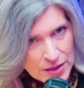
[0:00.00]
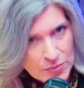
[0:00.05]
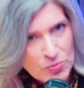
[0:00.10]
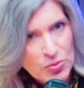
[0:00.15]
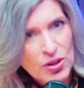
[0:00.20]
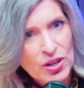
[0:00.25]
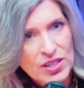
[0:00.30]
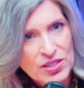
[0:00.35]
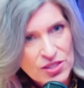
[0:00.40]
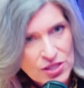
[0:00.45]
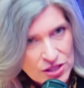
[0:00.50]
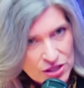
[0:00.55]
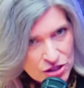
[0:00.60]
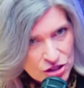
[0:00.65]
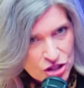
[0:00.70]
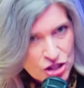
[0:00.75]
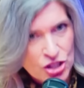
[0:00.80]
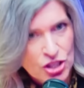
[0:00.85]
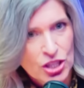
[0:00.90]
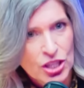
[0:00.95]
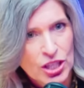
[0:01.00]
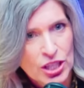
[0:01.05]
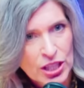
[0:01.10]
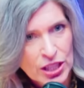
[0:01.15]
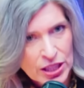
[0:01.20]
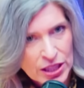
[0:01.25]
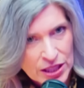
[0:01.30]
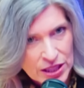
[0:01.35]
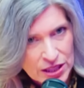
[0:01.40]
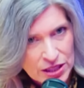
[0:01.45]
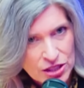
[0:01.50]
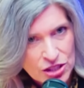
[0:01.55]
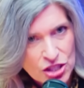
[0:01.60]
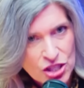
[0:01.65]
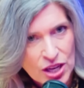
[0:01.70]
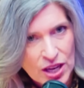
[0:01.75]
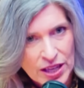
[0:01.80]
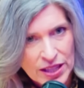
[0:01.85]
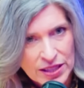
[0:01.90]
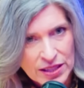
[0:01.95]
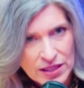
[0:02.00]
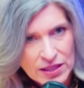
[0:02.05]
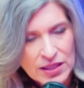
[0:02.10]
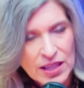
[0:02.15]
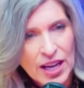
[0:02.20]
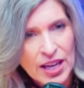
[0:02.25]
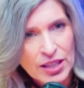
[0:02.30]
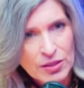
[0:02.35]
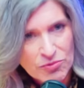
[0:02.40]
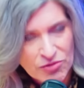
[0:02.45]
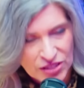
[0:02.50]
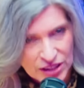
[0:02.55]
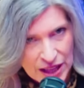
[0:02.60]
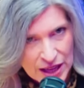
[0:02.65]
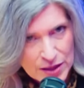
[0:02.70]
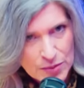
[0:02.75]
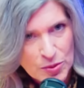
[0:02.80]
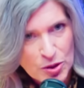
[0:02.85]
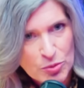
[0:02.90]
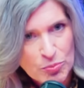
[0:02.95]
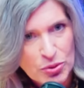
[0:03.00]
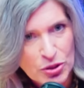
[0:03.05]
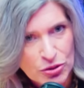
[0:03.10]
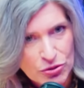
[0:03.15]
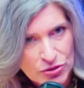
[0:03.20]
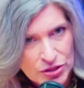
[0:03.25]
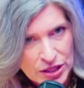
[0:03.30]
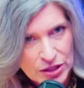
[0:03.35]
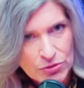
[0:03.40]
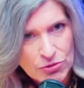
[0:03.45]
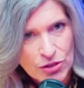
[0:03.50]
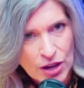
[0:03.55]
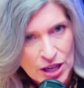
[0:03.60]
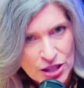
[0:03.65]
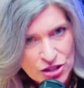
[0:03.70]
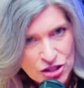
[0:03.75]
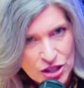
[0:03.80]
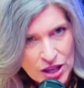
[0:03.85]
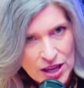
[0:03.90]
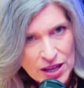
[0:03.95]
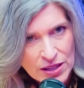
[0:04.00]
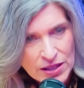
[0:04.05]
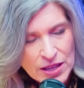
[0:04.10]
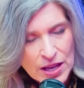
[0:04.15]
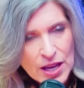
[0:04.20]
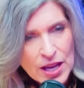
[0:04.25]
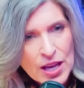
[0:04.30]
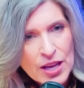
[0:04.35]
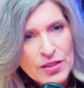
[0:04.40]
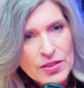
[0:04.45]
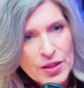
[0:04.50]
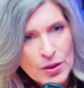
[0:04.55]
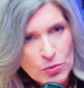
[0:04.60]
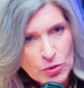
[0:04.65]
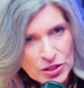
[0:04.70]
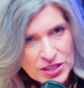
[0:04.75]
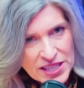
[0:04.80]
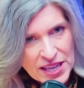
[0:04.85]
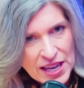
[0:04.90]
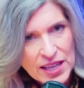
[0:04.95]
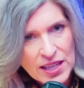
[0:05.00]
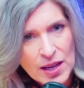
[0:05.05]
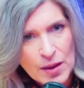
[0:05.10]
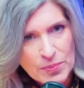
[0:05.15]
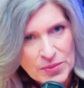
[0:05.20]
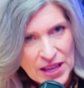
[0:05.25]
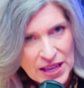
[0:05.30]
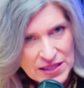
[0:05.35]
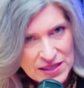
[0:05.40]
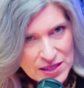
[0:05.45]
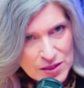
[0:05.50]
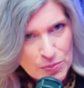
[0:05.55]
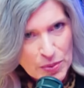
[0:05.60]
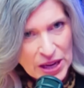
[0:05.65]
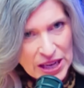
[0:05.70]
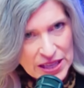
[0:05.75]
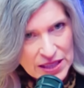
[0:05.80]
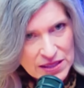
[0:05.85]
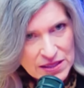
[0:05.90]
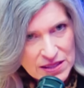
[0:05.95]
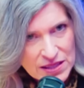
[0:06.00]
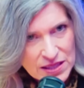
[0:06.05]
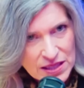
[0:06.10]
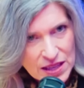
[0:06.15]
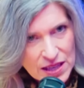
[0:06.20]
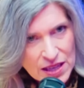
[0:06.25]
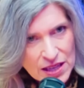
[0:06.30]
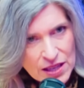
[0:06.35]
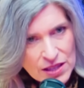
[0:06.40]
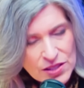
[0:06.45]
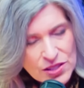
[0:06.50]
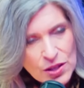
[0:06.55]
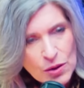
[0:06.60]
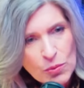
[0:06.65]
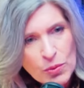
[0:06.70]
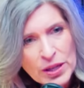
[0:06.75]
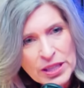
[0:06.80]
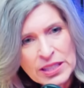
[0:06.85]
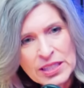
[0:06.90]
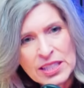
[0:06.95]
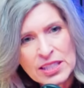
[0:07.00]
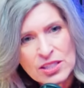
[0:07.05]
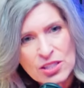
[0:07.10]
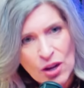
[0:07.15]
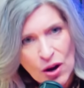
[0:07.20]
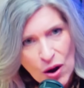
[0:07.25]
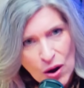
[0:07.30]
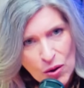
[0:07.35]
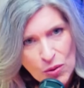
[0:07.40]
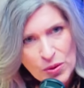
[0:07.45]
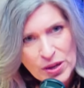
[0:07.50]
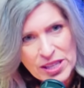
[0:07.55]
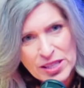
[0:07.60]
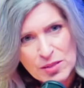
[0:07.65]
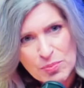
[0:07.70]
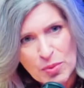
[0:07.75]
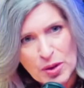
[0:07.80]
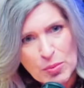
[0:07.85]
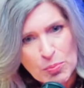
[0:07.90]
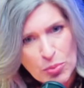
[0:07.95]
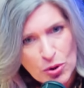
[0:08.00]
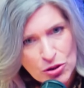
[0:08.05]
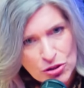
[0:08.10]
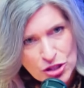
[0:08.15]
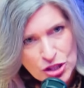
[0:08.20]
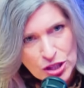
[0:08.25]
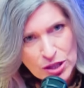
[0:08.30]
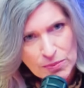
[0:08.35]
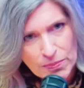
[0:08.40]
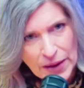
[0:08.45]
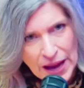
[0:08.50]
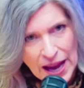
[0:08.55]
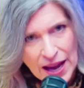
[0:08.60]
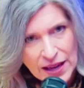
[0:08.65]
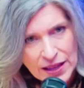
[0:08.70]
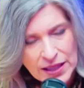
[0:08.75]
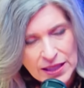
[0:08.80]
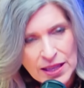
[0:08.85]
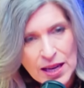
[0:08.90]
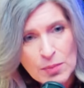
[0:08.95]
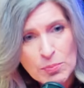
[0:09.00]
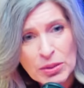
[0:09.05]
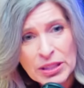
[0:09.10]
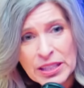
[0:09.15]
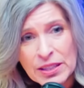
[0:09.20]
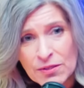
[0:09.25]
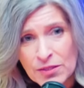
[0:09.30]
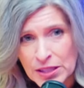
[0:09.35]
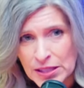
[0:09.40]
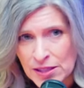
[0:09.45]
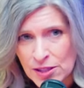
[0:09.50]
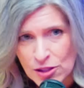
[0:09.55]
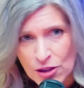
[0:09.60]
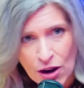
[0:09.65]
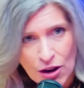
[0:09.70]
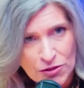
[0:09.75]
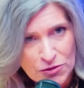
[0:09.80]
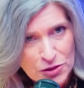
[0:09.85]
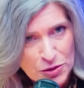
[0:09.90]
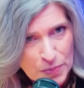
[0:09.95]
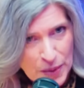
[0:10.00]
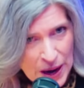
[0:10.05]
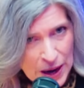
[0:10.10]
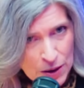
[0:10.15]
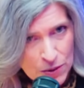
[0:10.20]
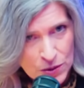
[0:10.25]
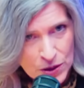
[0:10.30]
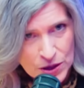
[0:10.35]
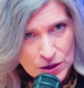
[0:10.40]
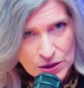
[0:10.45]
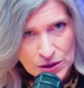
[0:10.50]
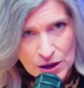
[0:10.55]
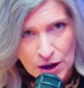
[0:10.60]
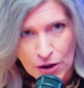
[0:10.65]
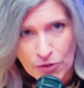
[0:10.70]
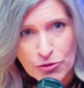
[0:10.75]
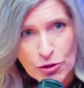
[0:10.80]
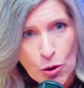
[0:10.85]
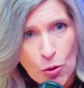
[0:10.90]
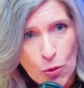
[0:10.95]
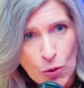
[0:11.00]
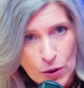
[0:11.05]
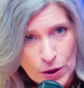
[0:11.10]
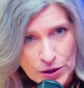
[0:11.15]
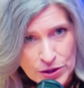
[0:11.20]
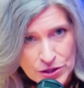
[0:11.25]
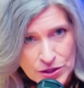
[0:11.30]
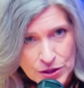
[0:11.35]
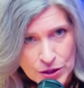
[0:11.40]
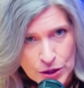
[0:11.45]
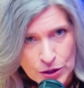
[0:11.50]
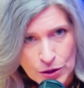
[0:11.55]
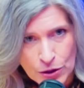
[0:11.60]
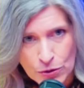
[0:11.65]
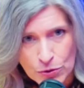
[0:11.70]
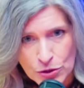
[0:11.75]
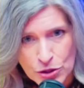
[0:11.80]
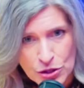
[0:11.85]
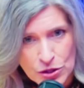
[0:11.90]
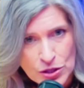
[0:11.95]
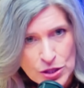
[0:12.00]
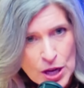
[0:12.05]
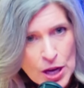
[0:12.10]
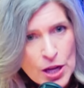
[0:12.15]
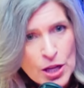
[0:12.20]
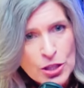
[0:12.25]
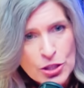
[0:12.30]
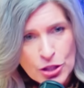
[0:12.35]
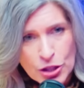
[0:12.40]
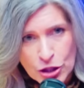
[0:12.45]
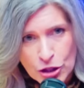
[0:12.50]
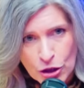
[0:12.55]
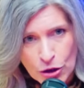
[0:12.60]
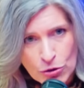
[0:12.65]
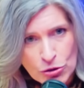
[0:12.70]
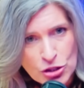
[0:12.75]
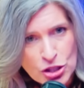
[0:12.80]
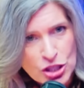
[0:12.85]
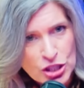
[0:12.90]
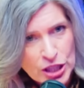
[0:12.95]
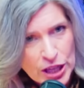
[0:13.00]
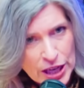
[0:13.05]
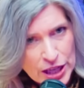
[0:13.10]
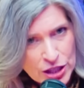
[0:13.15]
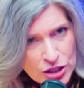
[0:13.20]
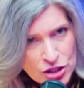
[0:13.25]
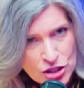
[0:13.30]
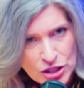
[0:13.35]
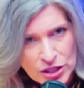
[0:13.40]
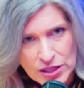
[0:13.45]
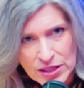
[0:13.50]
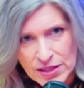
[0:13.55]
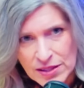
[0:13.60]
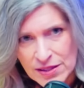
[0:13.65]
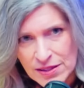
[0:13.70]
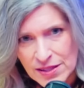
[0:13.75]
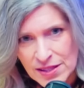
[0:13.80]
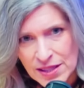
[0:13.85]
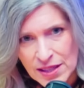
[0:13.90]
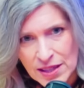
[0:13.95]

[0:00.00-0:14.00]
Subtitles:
President Xi in China, like Vladimir Putin in Russia, that will take up that space. So we need to always be pushing back. And I believe in soft power, of course, just negotiations,